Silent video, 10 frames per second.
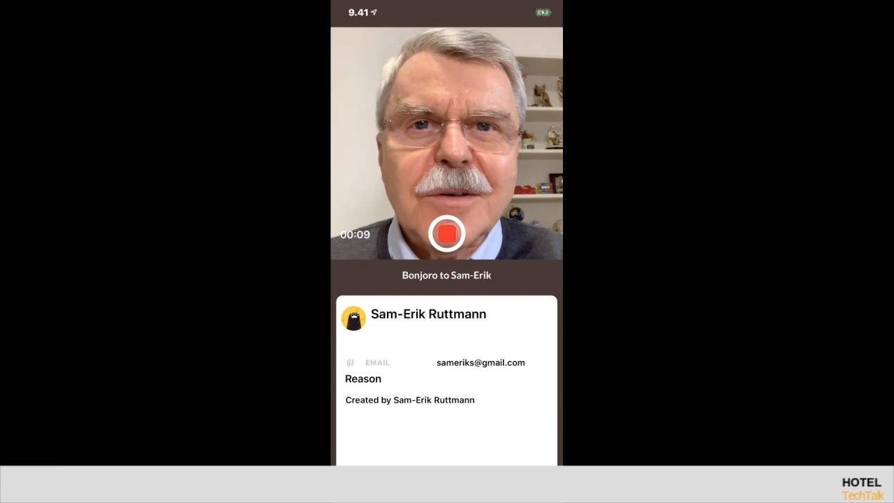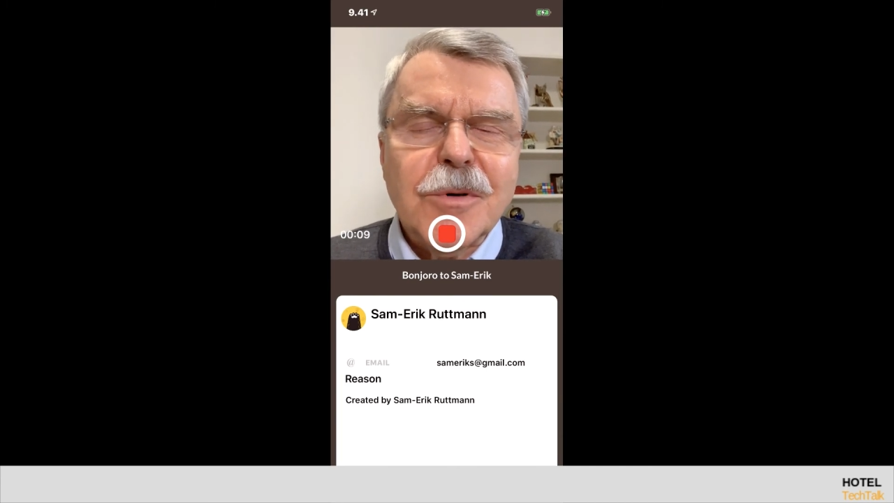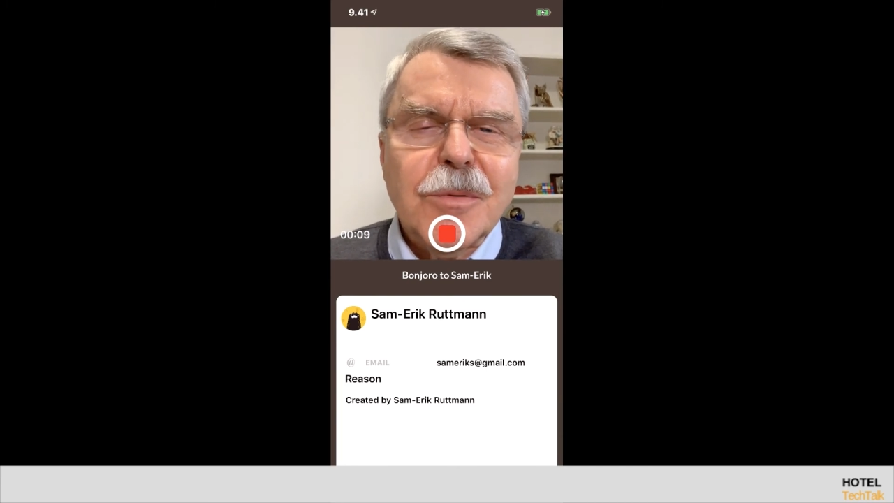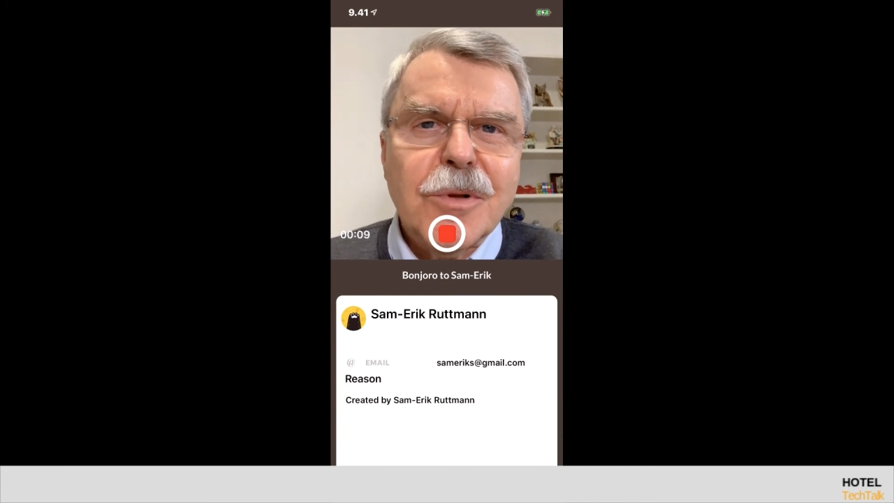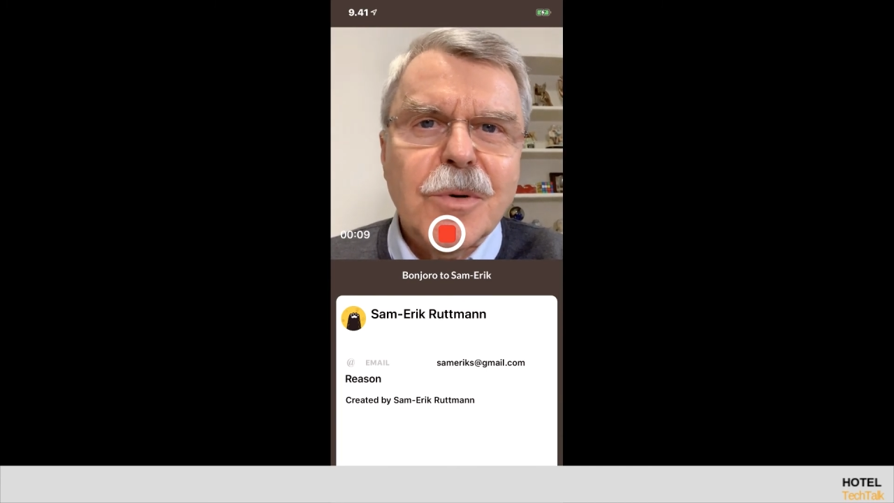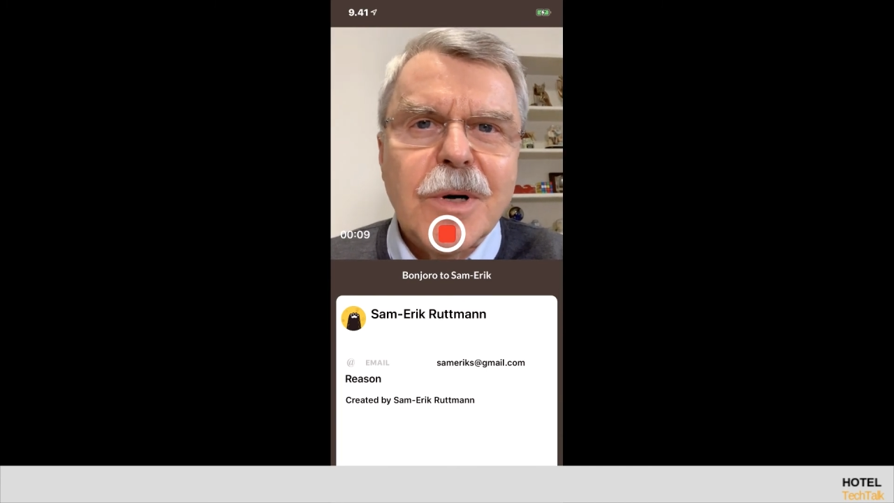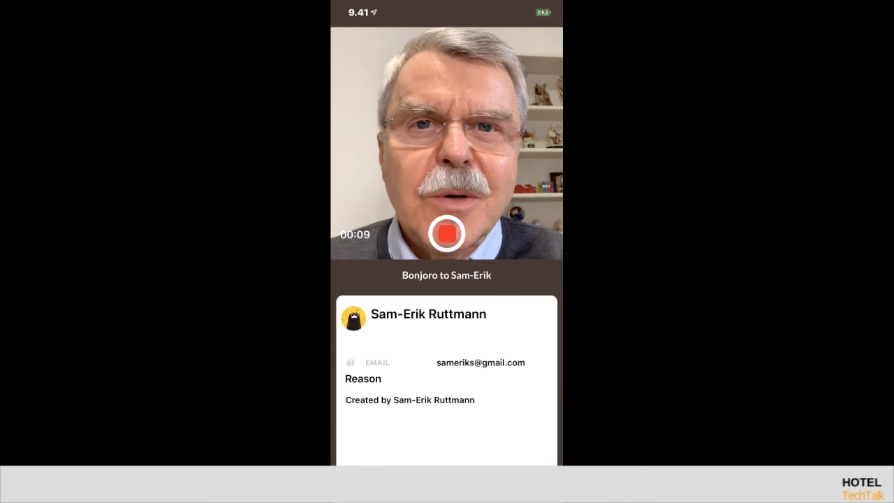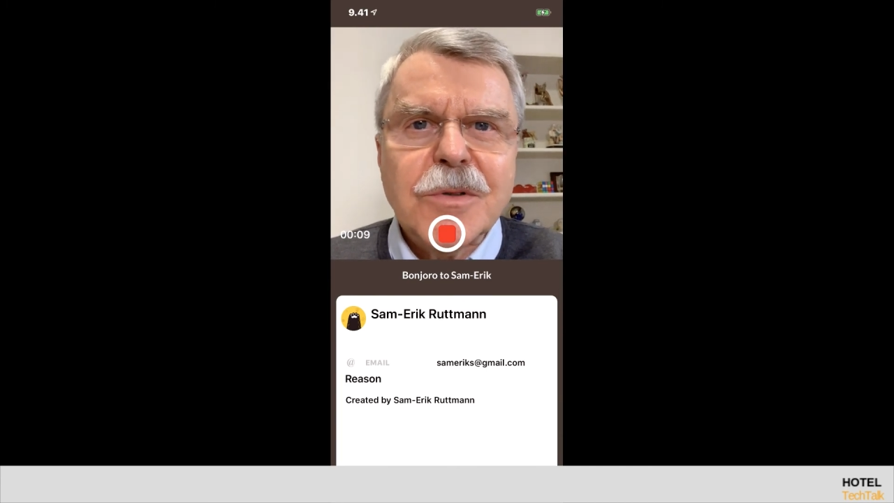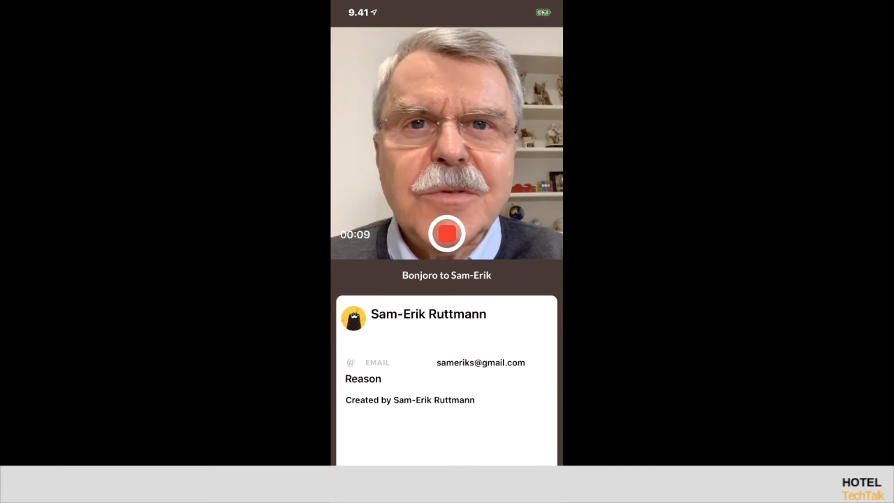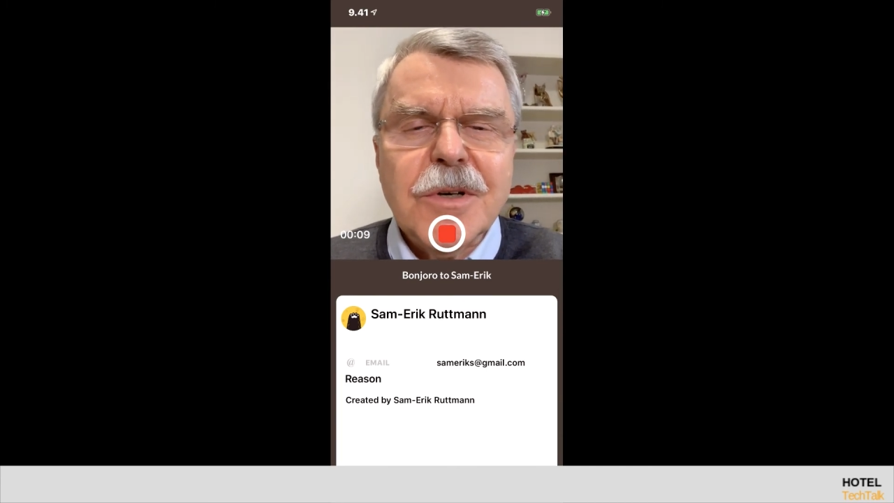we will go
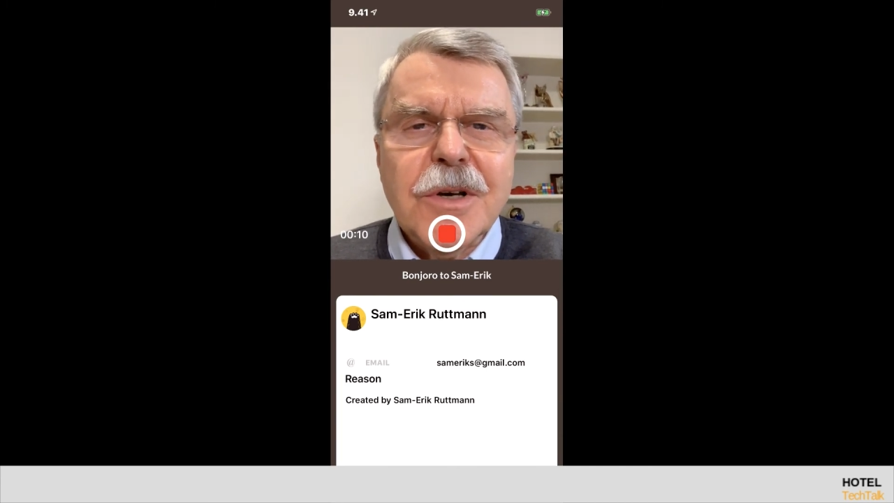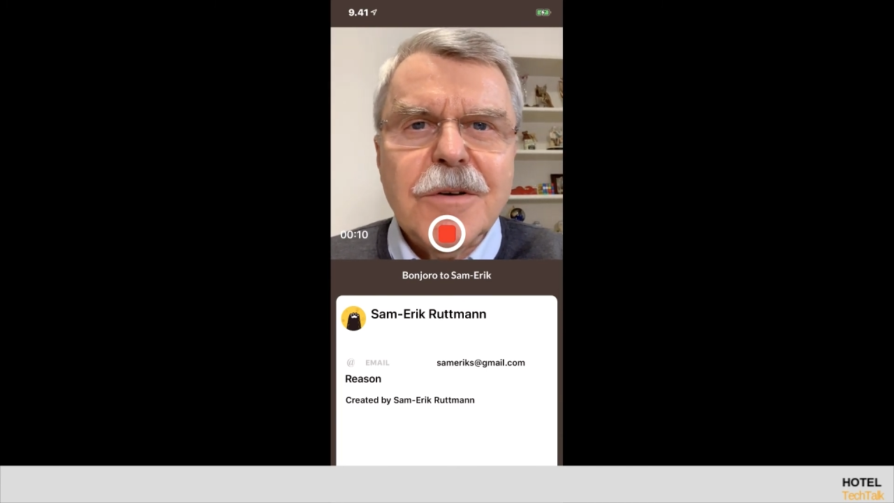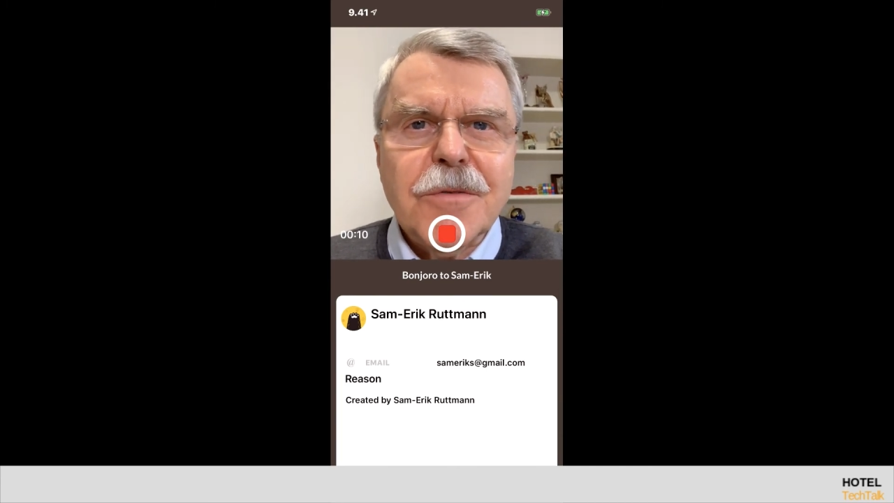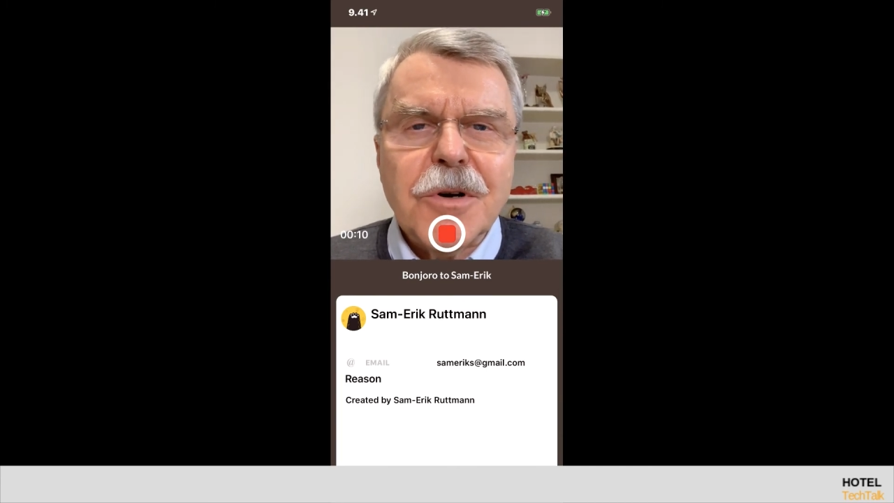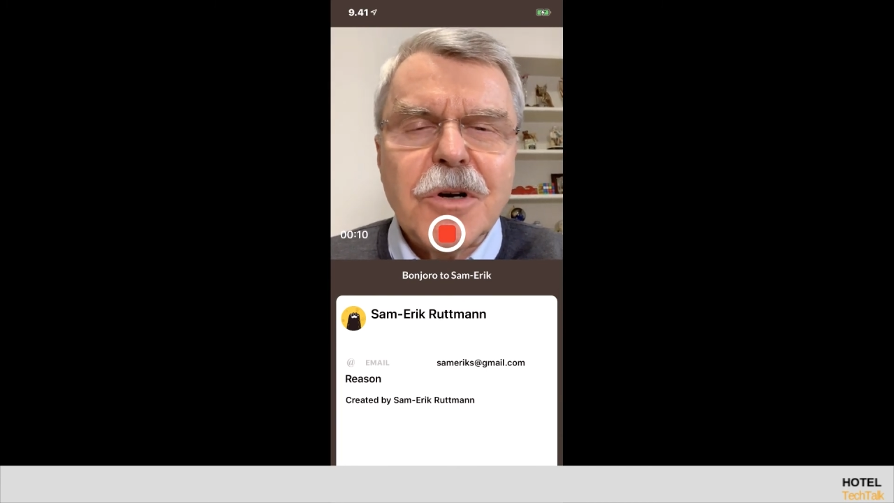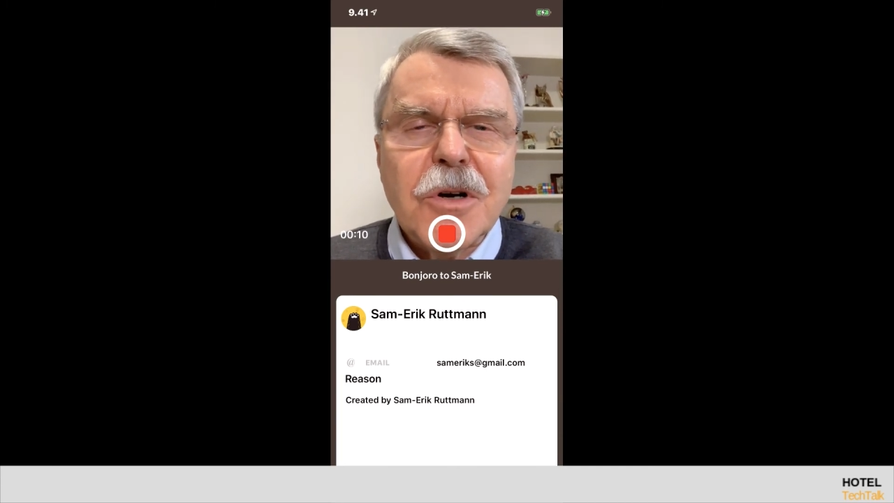out for a